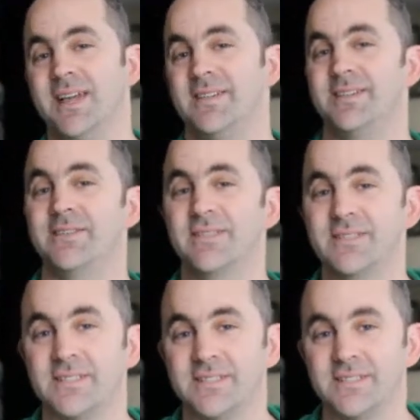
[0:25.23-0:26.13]
And the
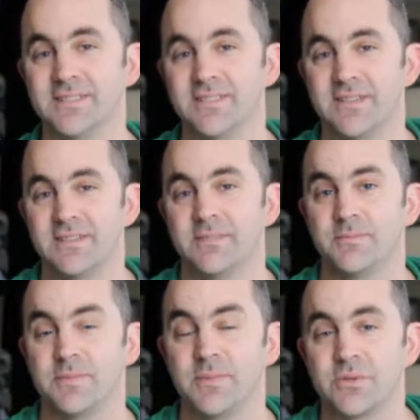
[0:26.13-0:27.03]
difference is,
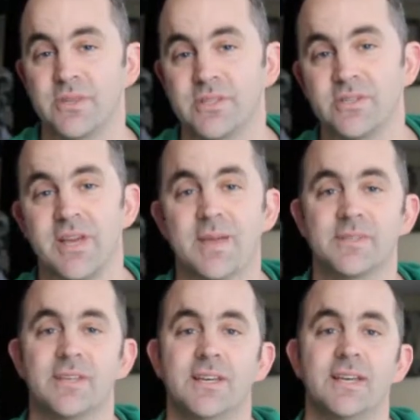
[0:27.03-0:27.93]
between the two
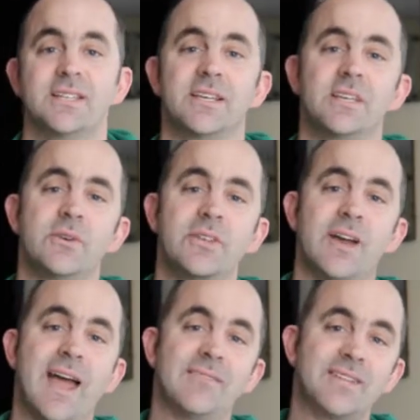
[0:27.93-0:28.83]
types, is that you either
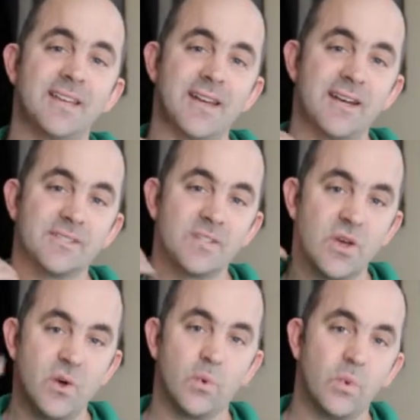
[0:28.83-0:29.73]
have tendonitis
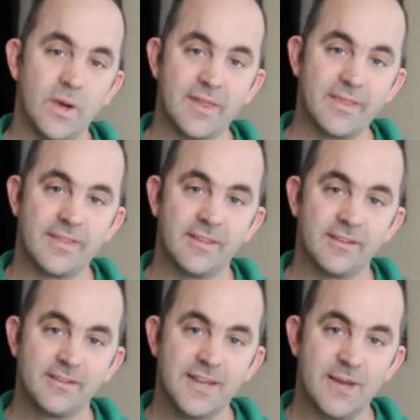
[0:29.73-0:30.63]
with
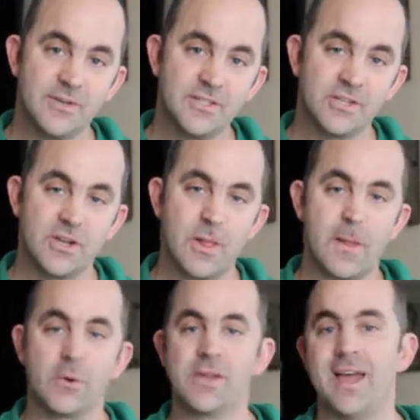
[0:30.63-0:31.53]
damage
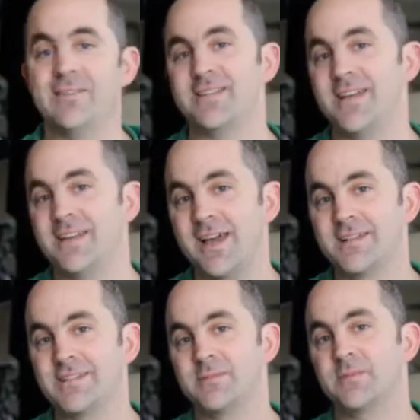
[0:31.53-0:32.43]
or you have
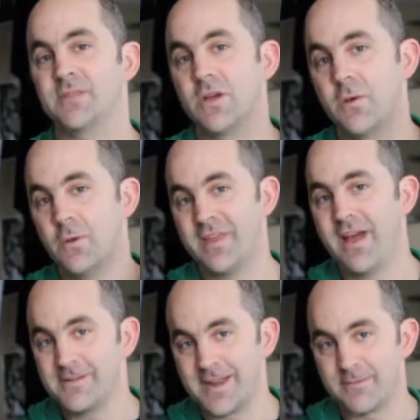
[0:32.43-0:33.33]
tendonitis symptoms
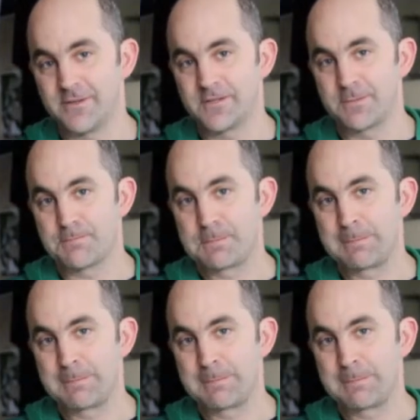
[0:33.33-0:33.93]
without damage.